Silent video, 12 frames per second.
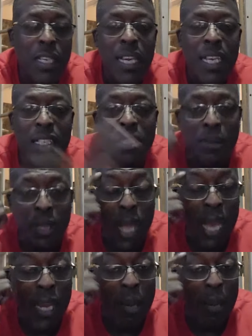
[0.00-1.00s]
It's the
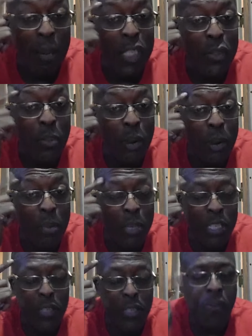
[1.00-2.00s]
lack of mental
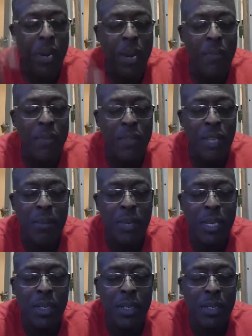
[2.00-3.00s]
preparation for everything, man.